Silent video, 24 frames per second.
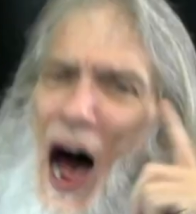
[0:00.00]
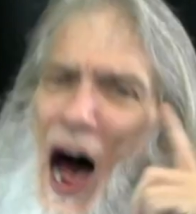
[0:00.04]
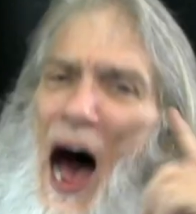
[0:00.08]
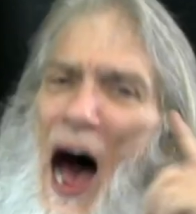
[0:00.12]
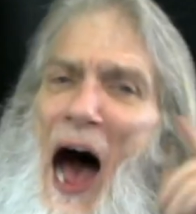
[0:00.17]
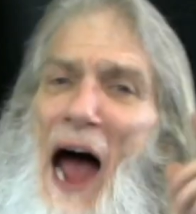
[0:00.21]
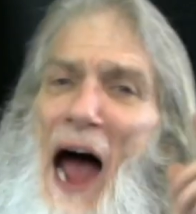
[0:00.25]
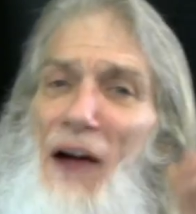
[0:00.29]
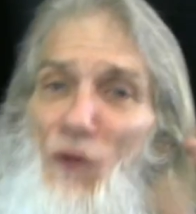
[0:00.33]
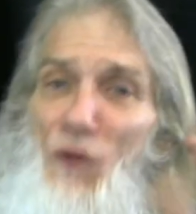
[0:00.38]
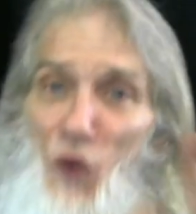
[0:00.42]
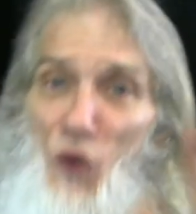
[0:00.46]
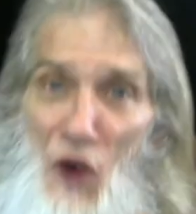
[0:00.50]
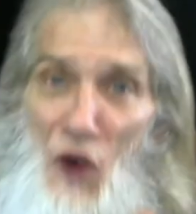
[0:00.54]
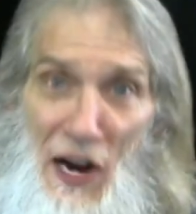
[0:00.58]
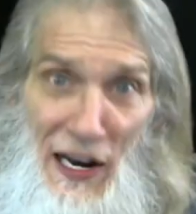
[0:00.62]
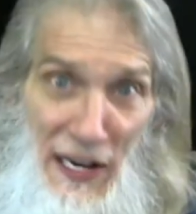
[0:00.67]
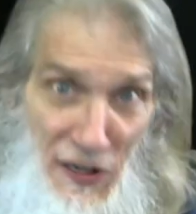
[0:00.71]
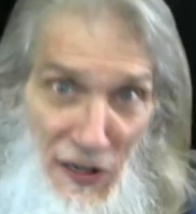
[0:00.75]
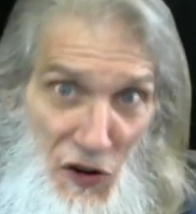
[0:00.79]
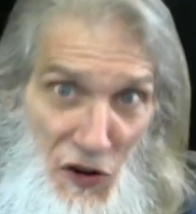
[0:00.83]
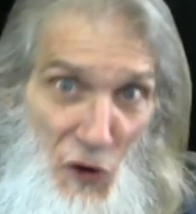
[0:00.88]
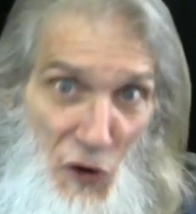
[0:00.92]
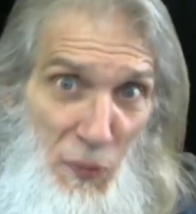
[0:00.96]
I really
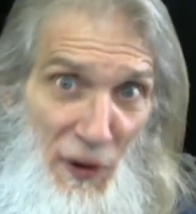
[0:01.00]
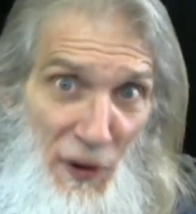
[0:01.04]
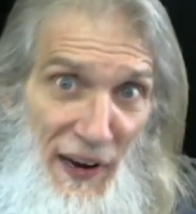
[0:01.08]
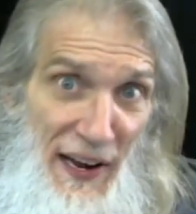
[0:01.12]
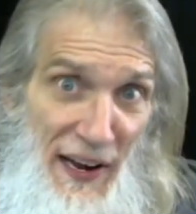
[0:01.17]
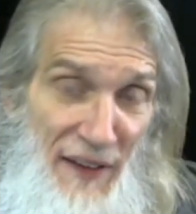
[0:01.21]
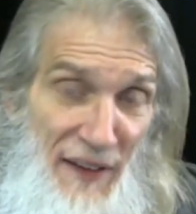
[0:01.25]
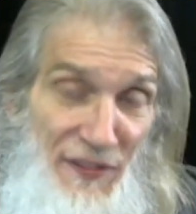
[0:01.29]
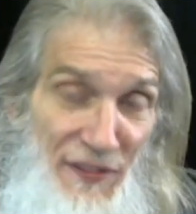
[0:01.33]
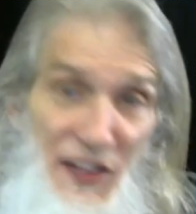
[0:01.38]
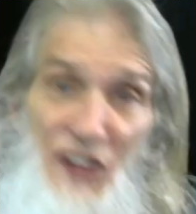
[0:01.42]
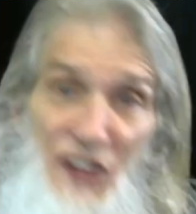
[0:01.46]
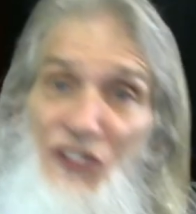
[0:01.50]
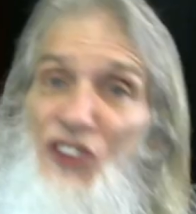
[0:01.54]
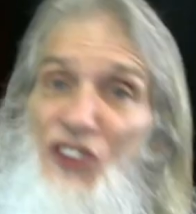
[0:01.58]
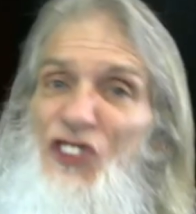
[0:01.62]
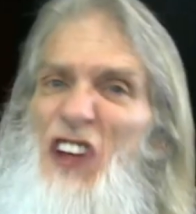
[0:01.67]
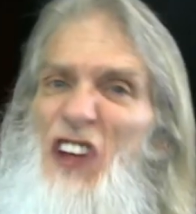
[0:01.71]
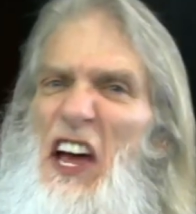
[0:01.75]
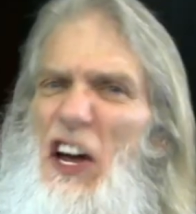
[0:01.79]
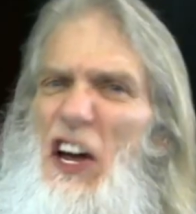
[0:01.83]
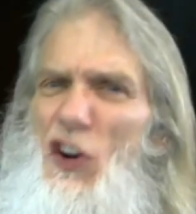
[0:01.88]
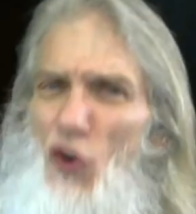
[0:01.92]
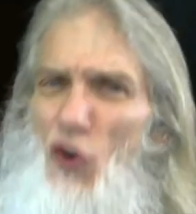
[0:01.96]
do believe this is
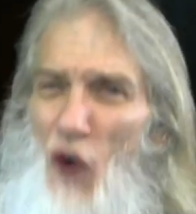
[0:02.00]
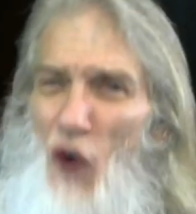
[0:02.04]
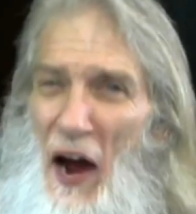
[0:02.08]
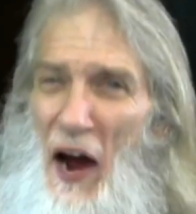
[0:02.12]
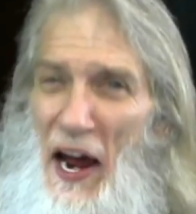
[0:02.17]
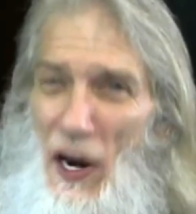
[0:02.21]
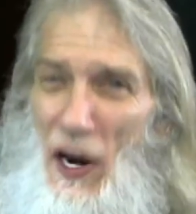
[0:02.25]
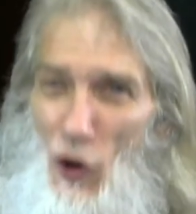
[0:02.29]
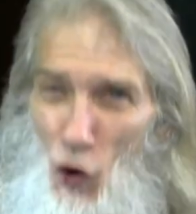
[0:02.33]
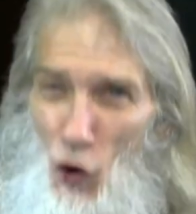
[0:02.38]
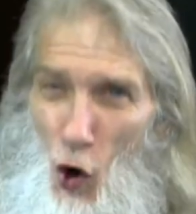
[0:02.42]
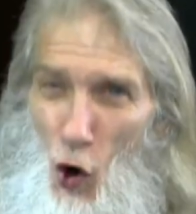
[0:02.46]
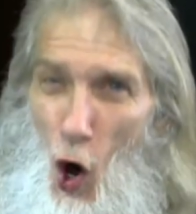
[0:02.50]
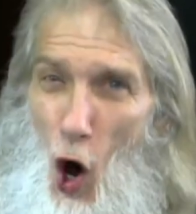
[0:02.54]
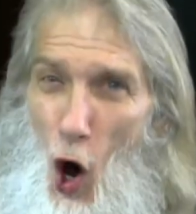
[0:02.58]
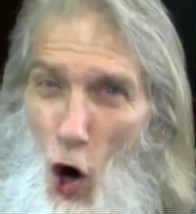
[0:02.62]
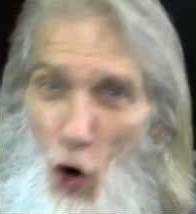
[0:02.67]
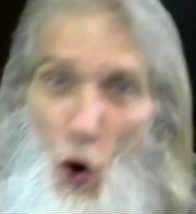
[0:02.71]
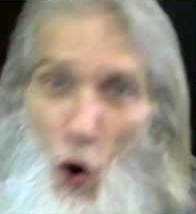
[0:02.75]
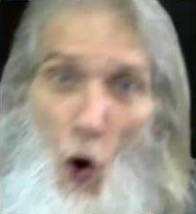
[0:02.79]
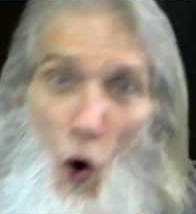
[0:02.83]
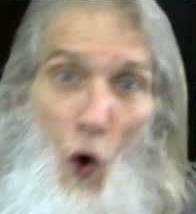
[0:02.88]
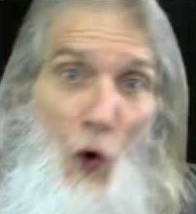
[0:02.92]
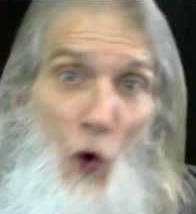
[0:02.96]
a great long
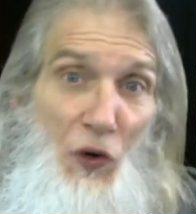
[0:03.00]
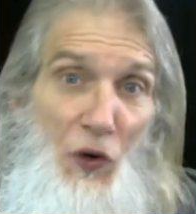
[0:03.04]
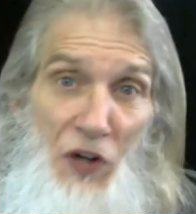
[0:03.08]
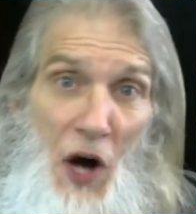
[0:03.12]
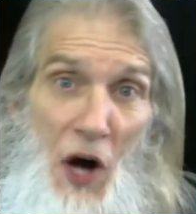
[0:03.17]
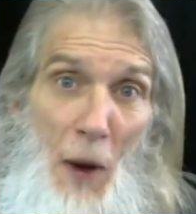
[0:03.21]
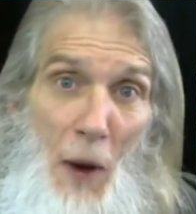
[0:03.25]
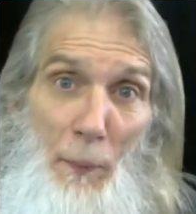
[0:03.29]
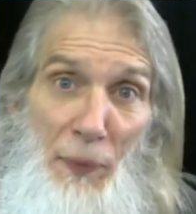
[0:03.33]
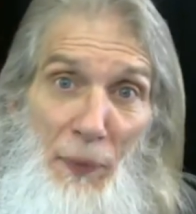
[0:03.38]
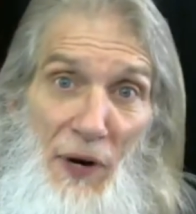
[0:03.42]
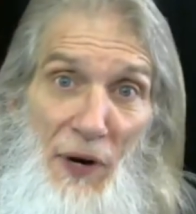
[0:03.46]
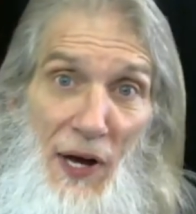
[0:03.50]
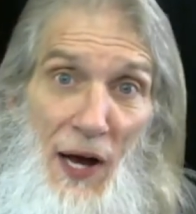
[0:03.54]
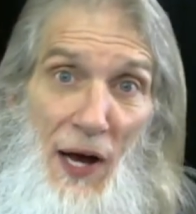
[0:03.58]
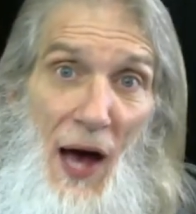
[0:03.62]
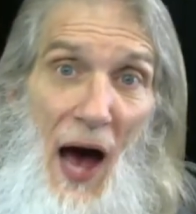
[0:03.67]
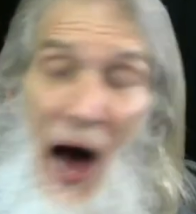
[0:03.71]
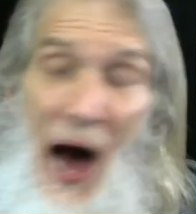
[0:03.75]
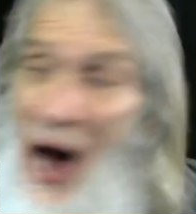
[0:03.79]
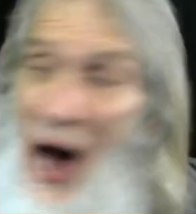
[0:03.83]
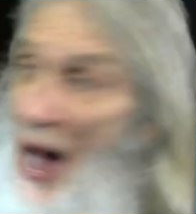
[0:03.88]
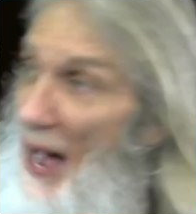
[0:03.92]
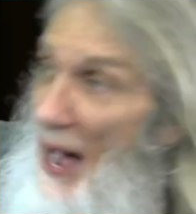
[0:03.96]
hold company.
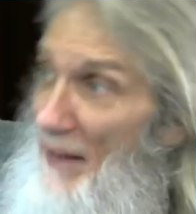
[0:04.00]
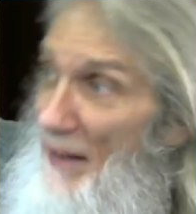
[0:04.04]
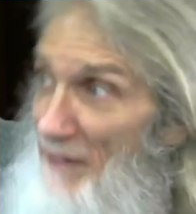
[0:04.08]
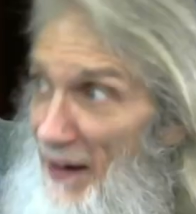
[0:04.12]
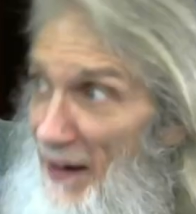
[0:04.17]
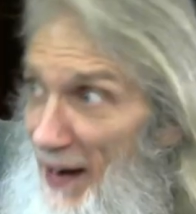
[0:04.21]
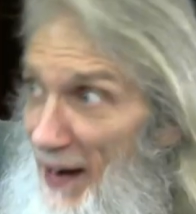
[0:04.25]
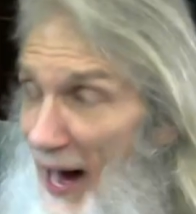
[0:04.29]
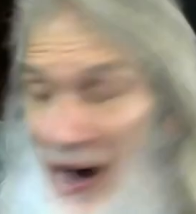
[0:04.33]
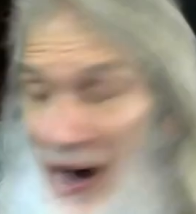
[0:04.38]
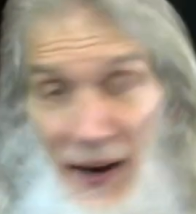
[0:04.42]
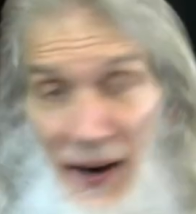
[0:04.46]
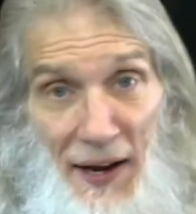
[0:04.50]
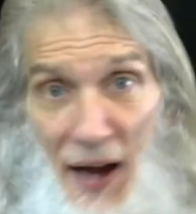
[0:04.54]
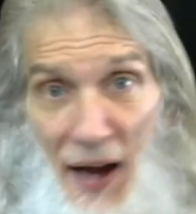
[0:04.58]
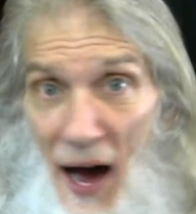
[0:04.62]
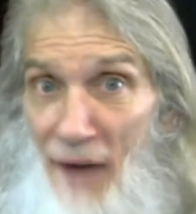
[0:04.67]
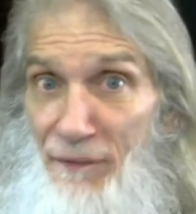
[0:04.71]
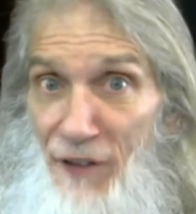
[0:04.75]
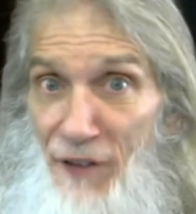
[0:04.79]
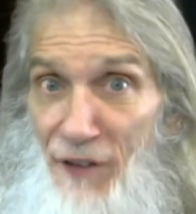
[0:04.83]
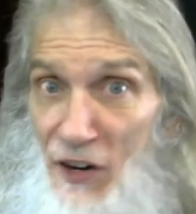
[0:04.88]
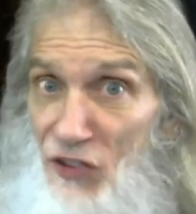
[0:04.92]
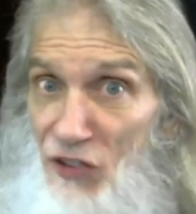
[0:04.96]
I have a lot of
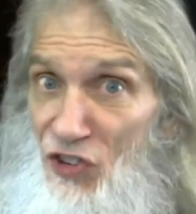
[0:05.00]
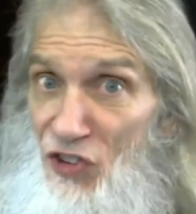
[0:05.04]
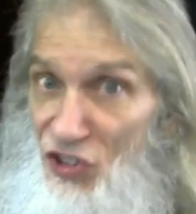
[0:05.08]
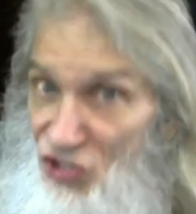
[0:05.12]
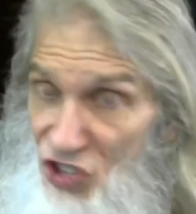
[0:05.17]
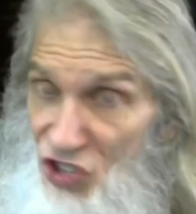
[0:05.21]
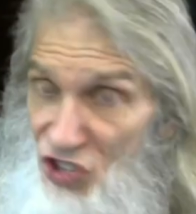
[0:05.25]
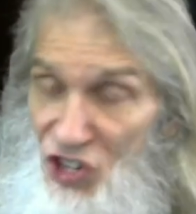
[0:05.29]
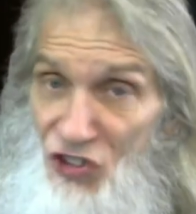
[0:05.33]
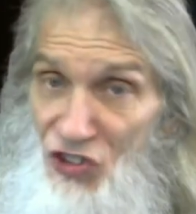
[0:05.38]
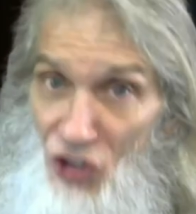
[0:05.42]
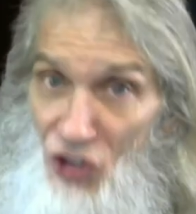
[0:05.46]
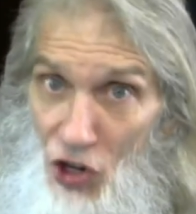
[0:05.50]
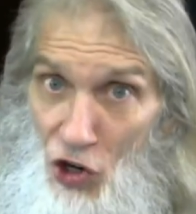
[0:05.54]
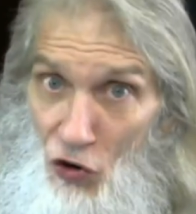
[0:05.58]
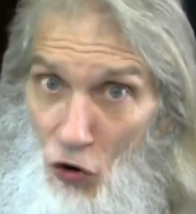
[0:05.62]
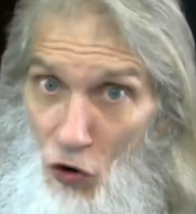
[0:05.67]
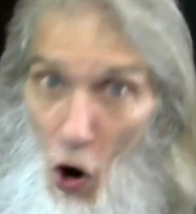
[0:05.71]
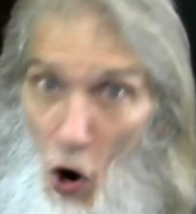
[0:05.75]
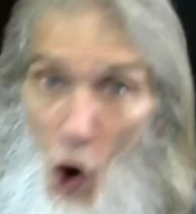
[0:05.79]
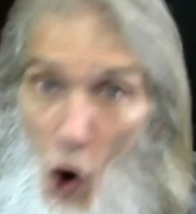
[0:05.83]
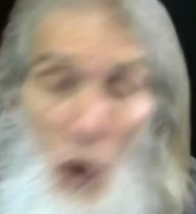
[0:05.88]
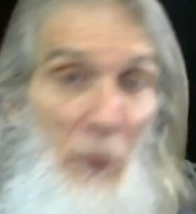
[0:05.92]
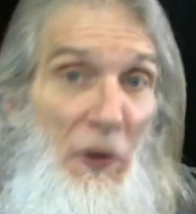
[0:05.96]
confidence that she's going to
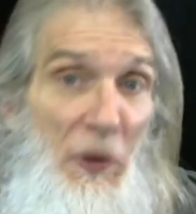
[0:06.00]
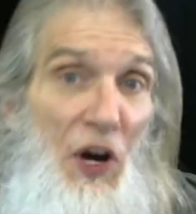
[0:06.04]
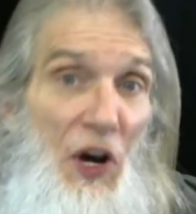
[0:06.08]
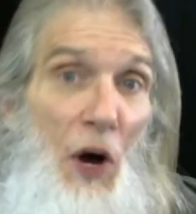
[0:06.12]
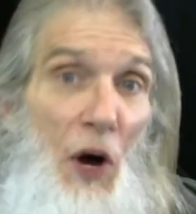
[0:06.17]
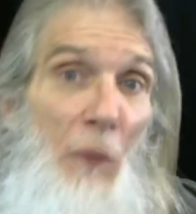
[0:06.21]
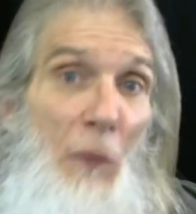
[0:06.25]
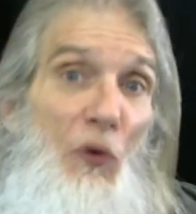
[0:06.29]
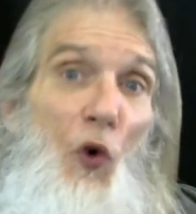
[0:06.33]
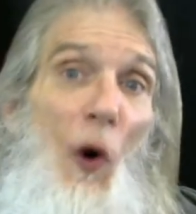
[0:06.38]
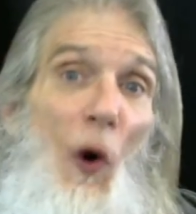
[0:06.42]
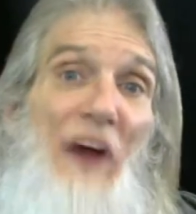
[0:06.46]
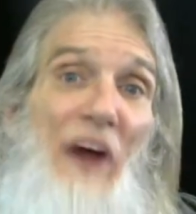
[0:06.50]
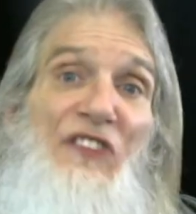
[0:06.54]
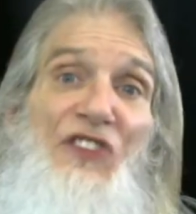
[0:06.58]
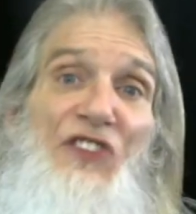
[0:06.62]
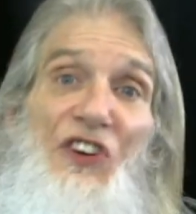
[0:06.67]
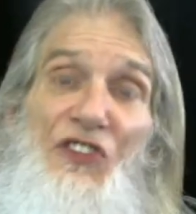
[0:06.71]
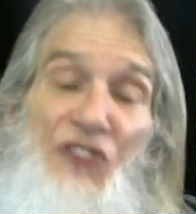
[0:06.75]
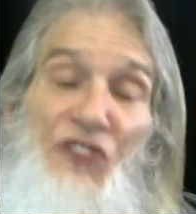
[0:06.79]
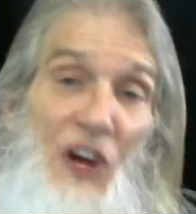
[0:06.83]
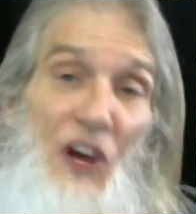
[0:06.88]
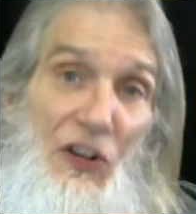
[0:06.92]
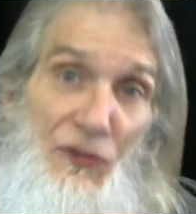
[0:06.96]
grow and become quite
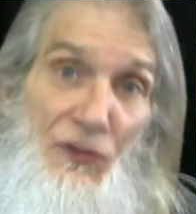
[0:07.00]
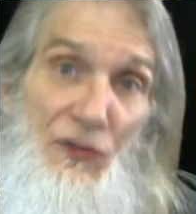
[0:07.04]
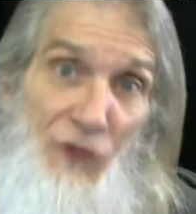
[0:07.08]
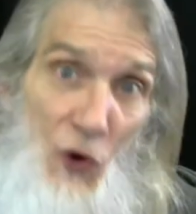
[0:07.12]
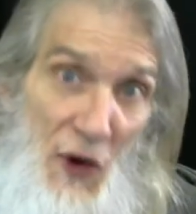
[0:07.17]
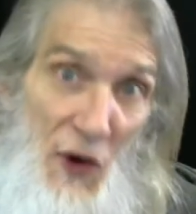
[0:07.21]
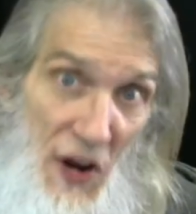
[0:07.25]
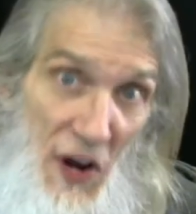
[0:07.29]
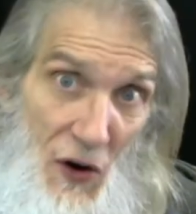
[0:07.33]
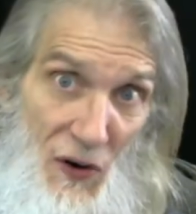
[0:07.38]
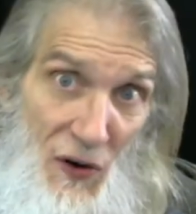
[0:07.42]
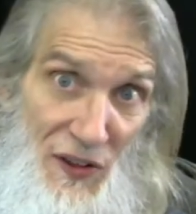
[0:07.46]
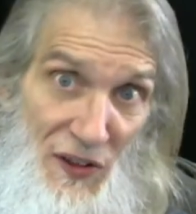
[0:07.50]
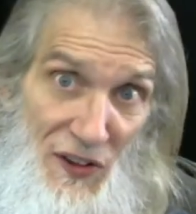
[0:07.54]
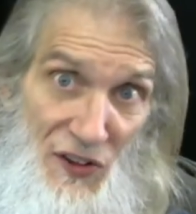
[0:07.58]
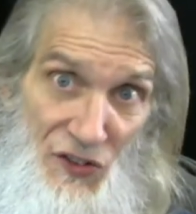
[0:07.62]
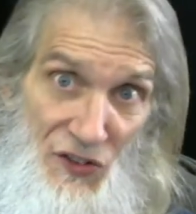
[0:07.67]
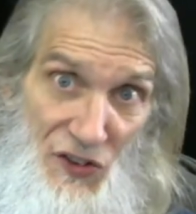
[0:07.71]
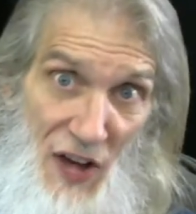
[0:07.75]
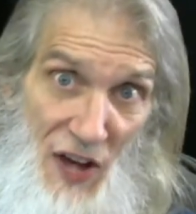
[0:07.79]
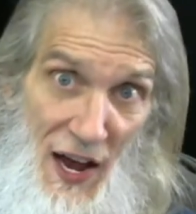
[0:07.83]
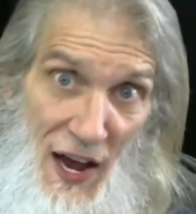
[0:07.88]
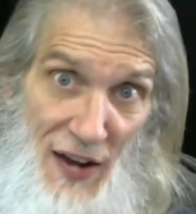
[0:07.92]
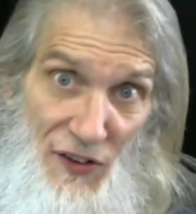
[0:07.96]
successful here in the
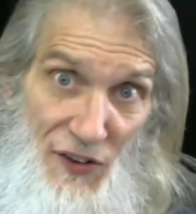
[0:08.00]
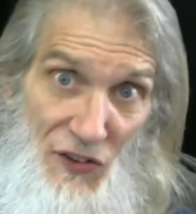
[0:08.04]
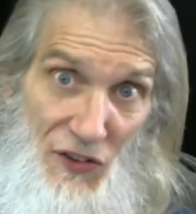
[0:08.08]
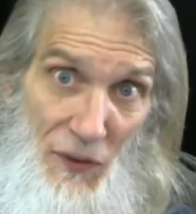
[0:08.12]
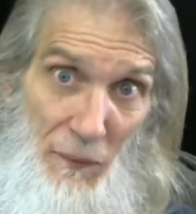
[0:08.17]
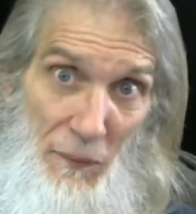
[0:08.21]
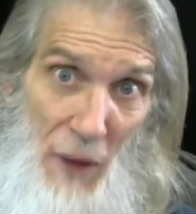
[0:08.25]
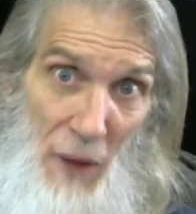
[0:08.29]
States.